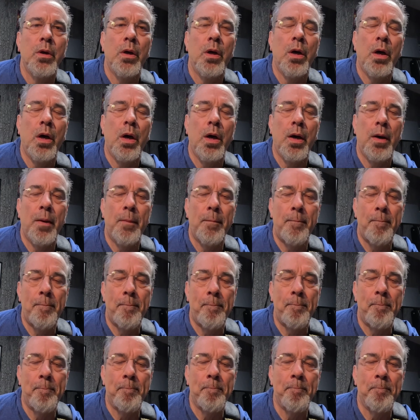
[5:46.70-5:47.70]

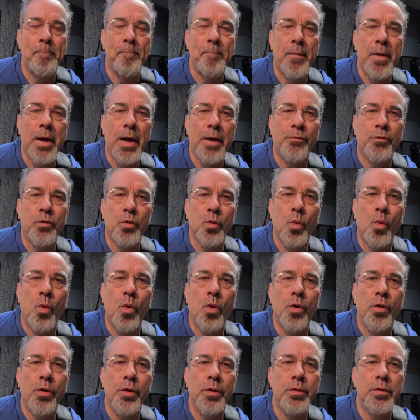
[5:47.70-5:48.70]
after
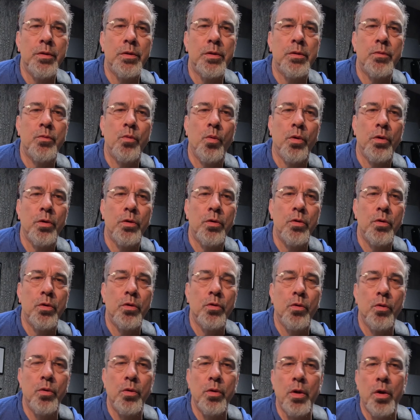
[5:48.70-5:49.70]
Warren
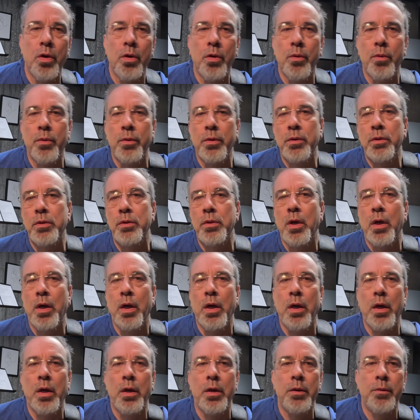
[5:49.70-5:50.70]
Cucurullo,
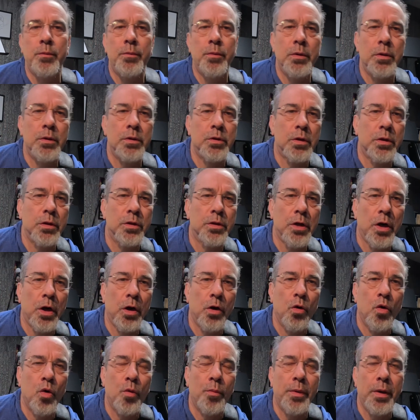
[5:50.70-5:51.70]
his
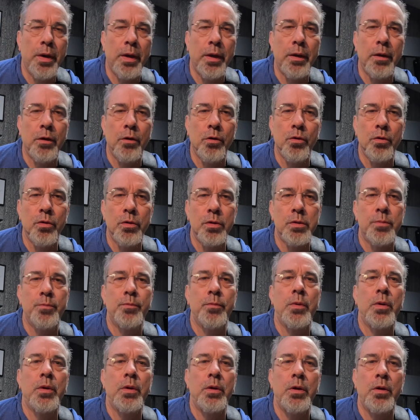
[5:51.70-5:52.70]
guitar opening,
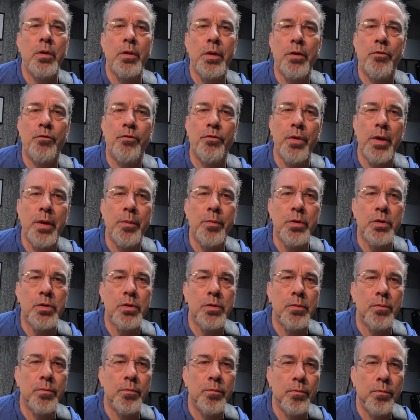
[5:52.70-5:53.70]
that
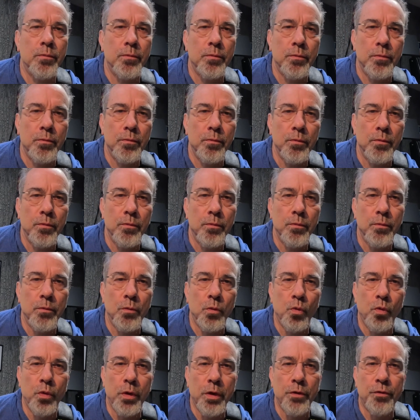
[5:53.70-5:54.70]
famous
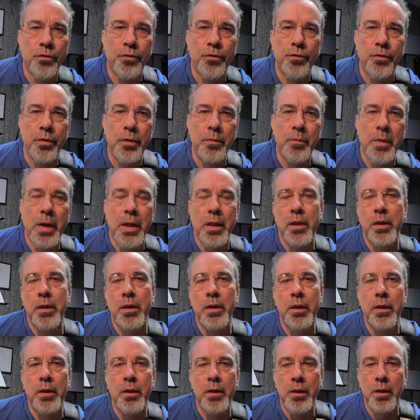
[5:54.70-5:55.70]
riff and
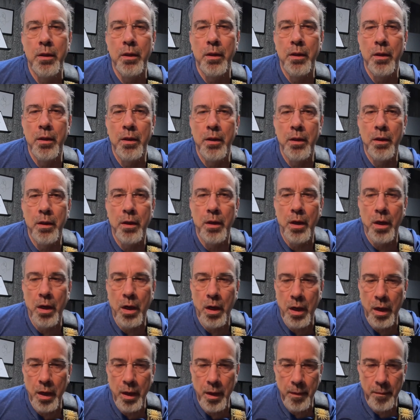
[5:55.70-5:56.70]
melody.
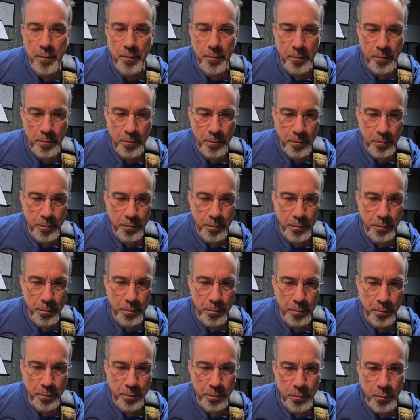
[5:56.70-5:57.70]

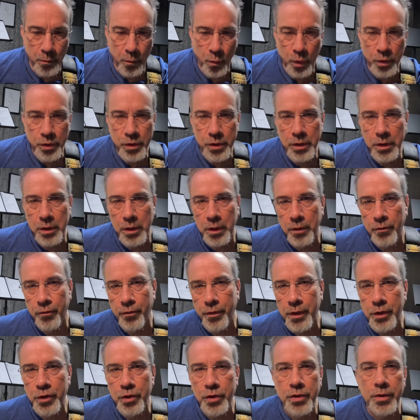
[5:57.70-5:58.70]
Once he
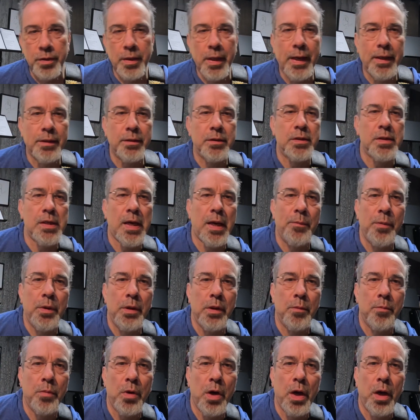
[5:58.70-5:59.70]
finishes that, Simon
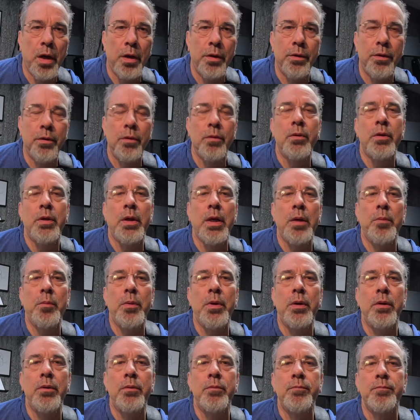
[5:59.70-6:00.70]
Le Bon came
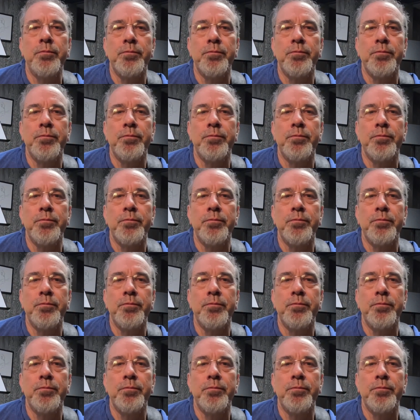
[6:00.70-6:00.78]
in,